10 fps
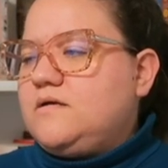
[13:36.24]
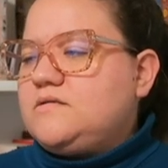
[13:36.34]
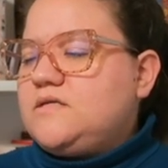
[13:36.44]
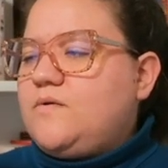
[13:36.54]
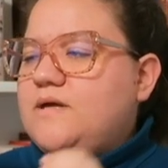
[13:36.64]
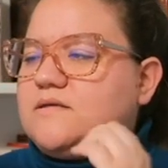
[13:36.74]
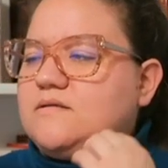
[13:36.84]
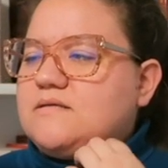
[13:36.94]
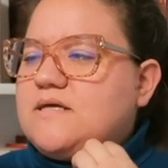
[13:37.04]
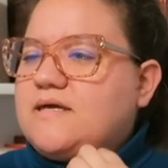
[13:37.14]
so
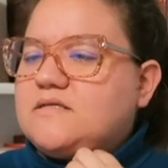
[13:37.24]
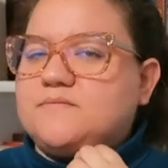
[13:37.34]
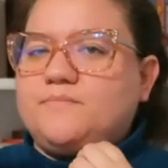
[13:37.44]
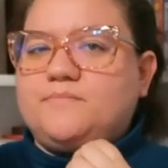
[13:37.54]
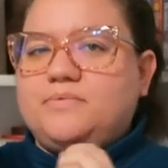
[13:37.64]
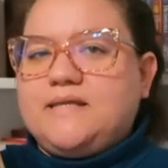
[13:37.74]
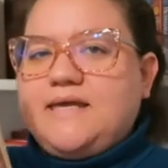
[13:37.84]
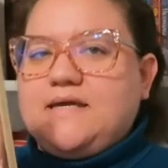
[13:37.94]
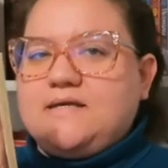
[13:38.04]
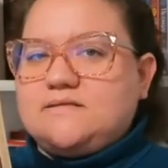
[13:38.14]
it takes
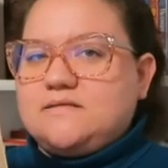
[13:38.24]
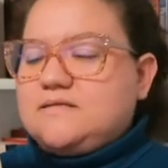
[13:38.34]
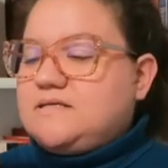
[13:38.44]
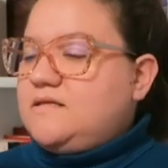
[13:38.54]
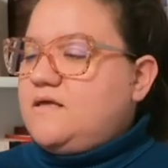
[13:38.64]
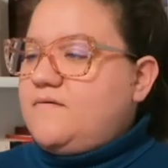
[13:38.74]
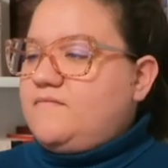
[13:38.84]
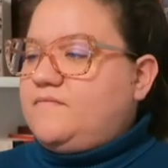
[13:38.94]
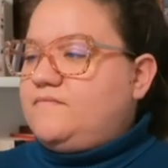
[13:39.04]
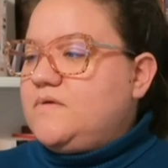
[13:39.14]
place, it's in the